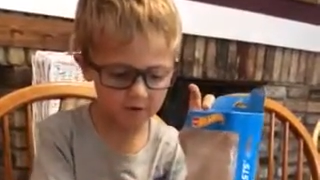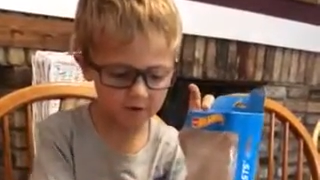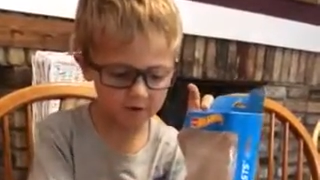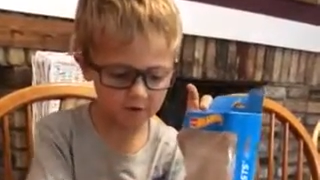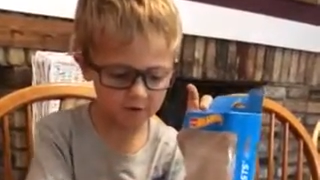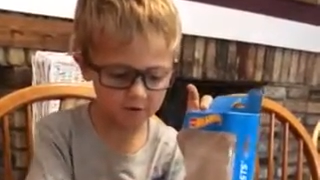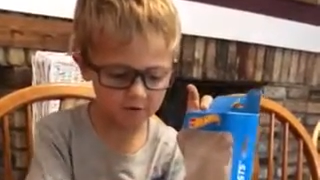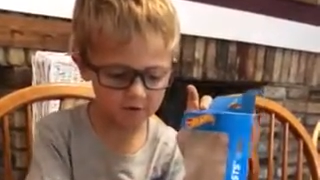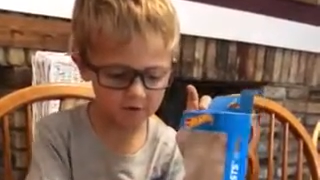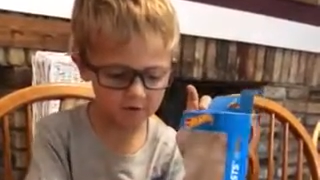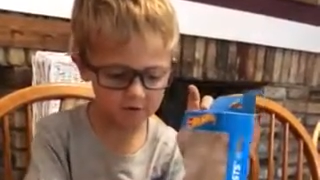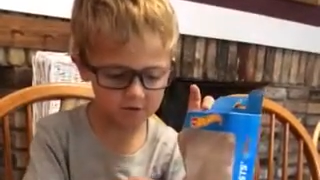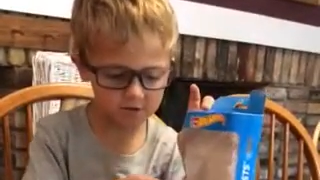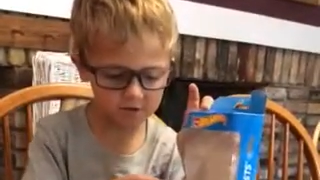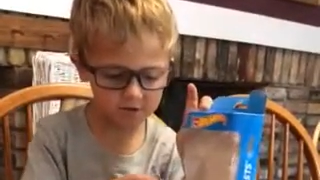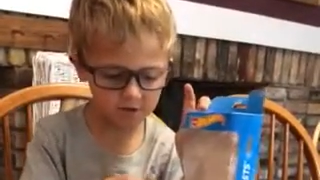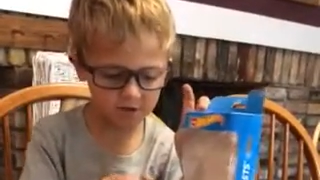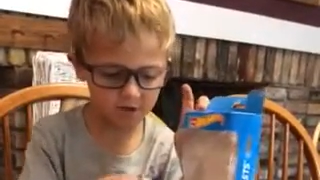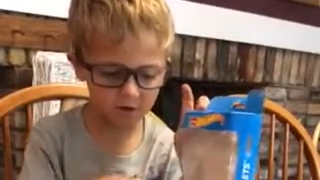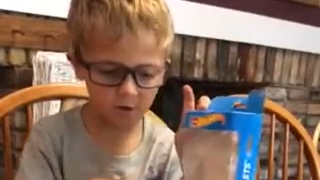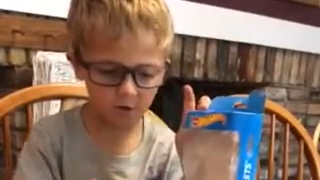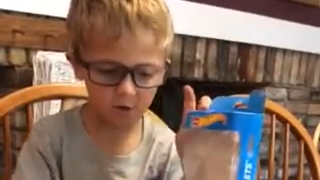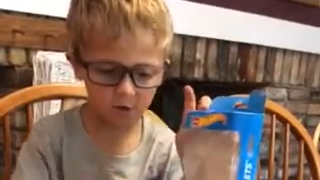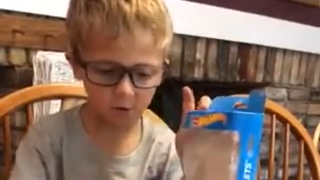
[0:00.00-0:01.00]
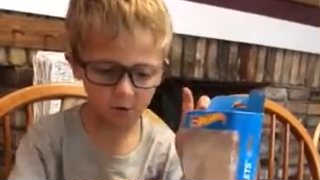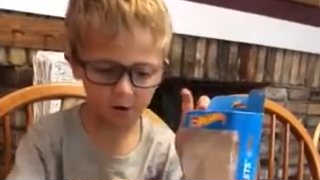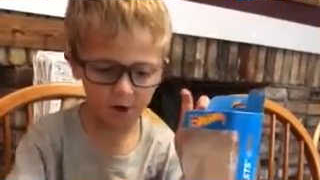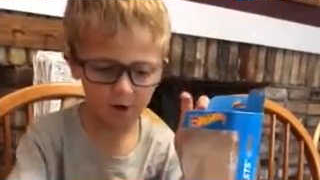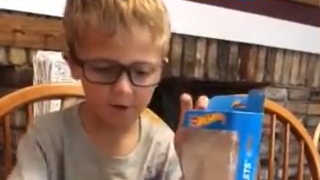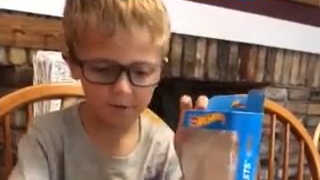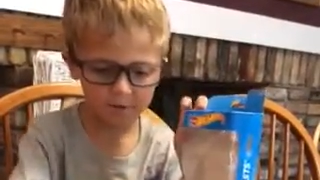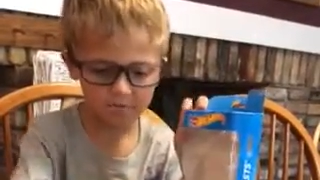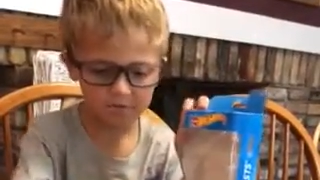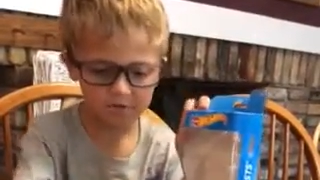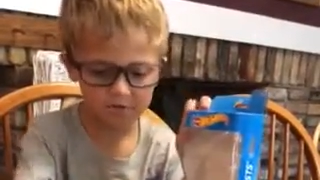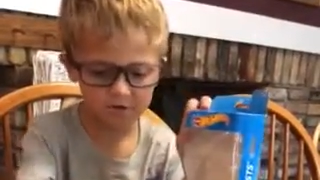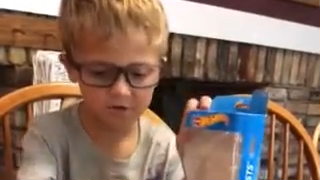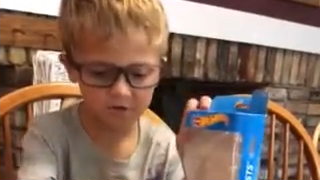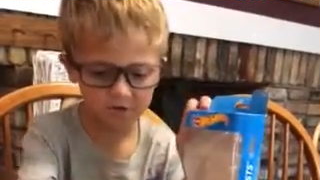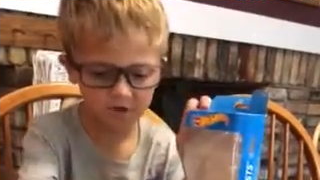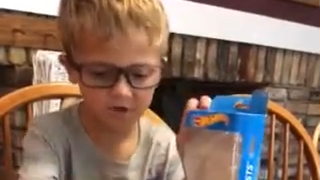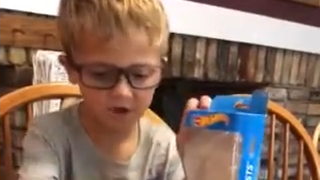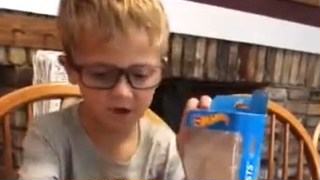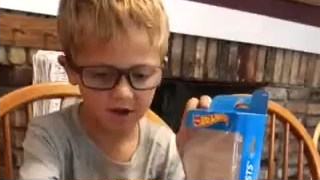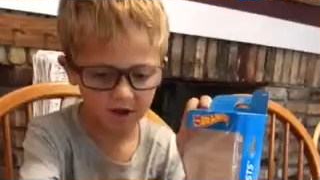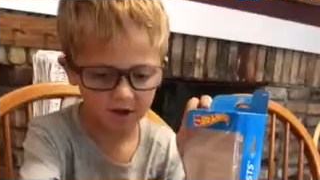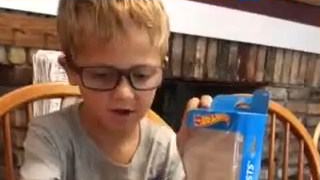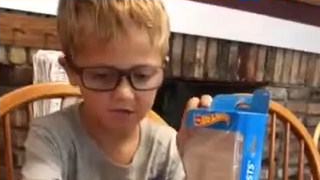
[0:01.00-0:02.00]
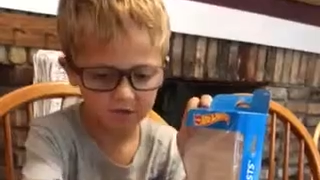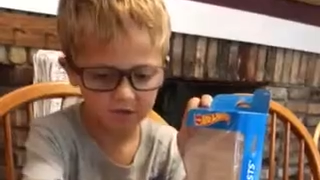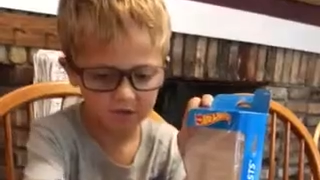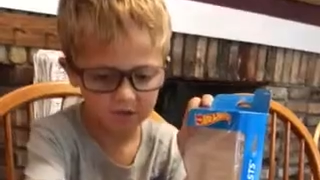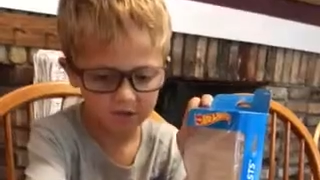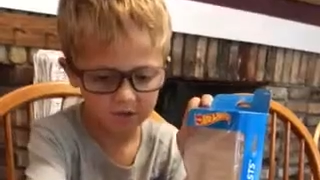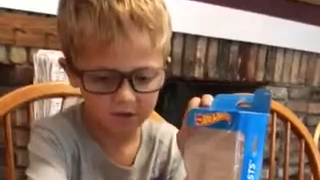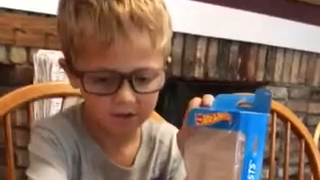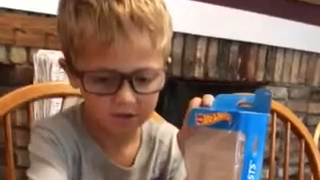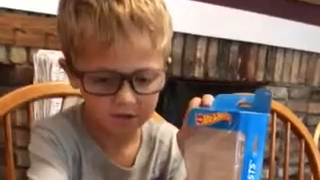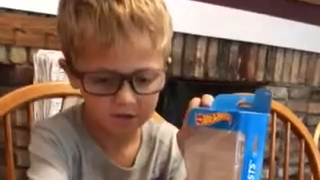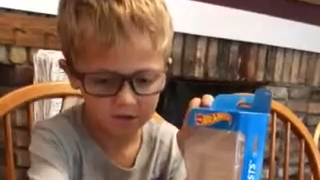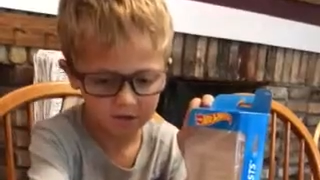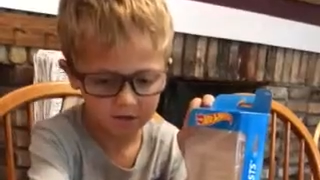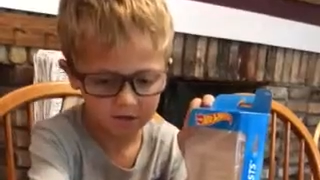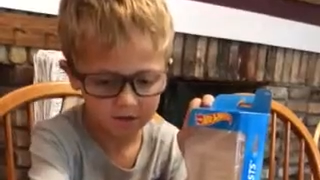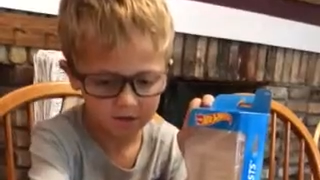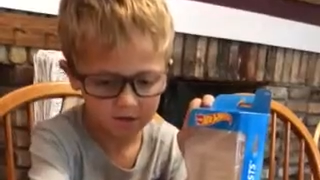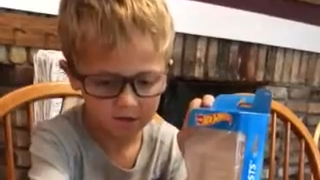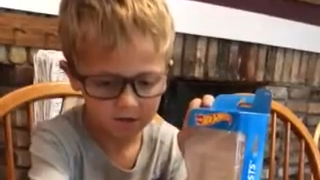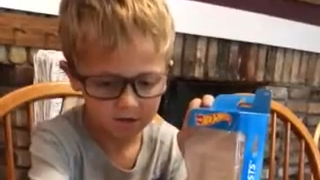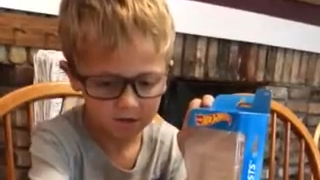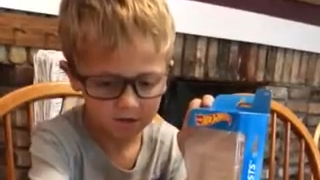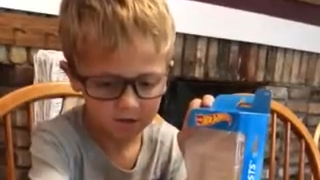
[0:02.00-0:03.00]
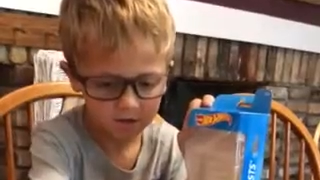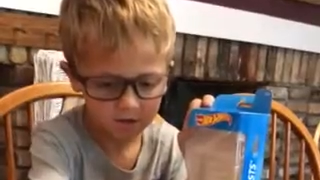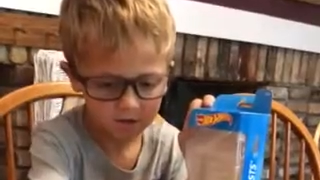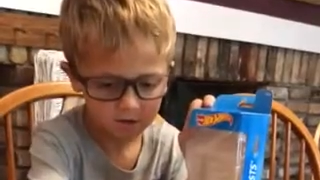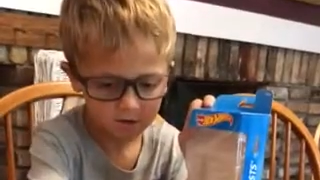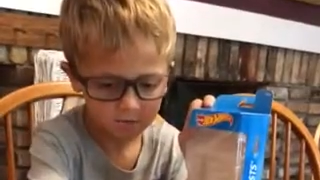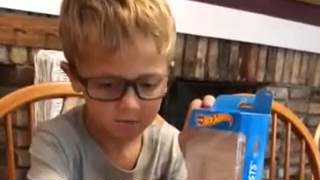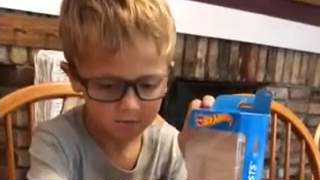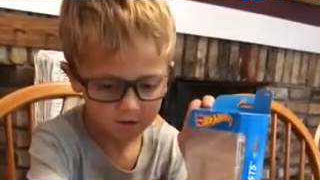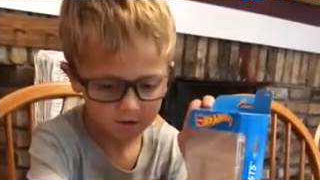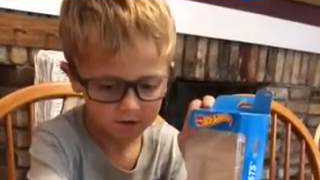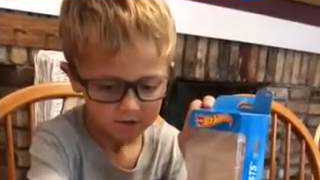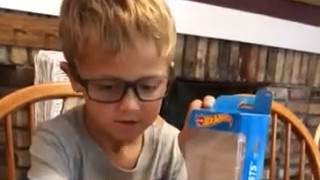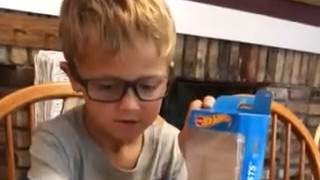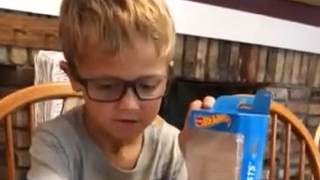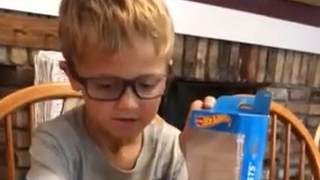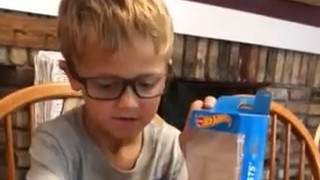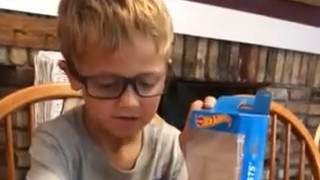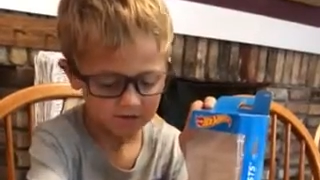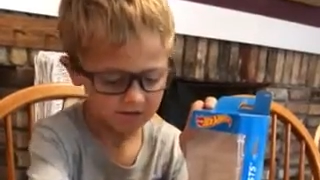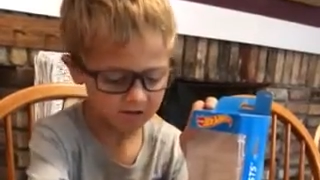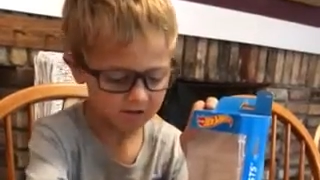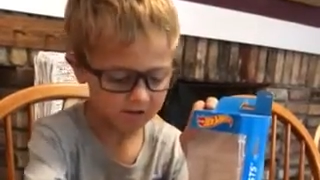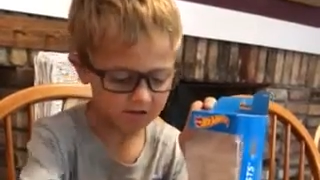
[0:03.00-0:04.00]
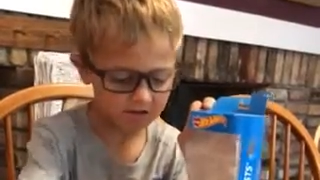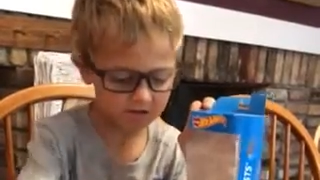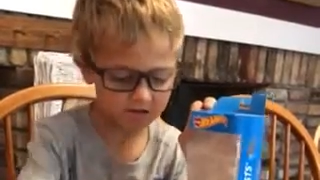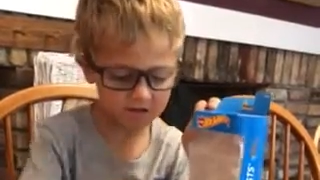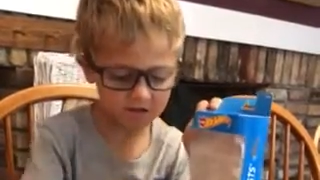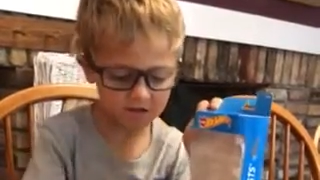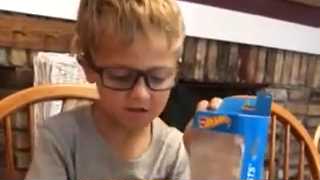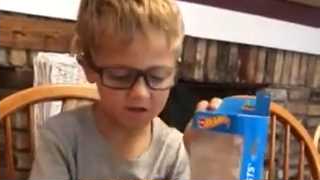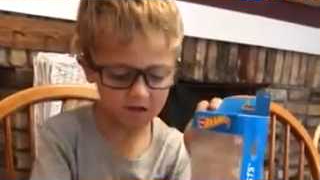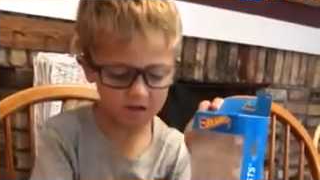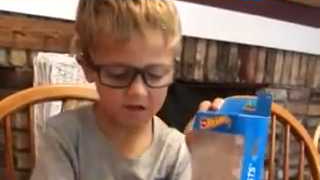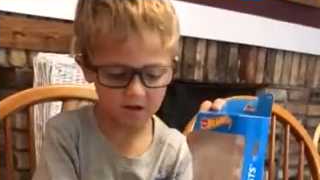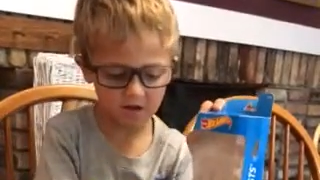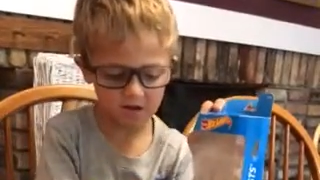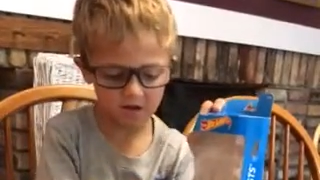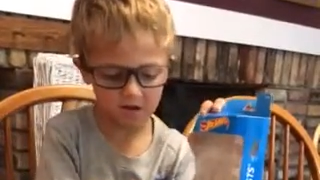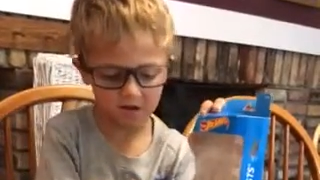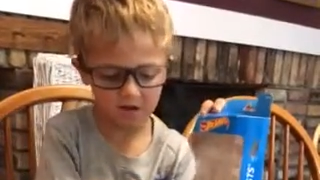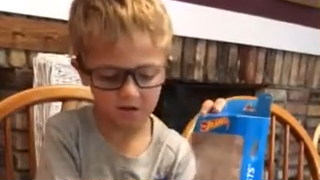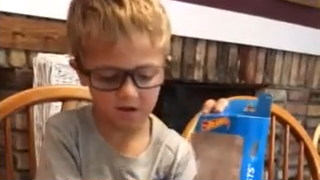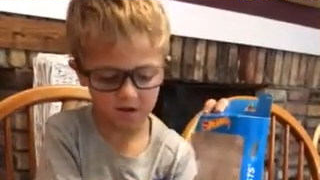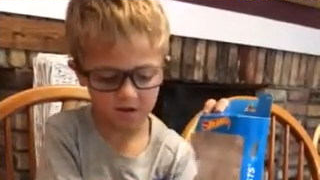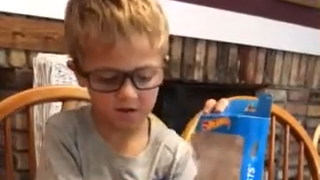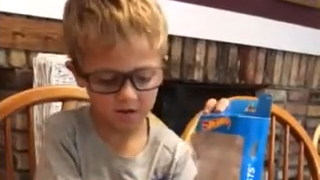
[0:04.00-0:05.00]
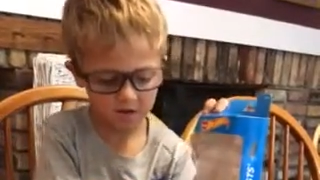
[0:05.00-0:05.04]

and let's get our lobster out here, right there.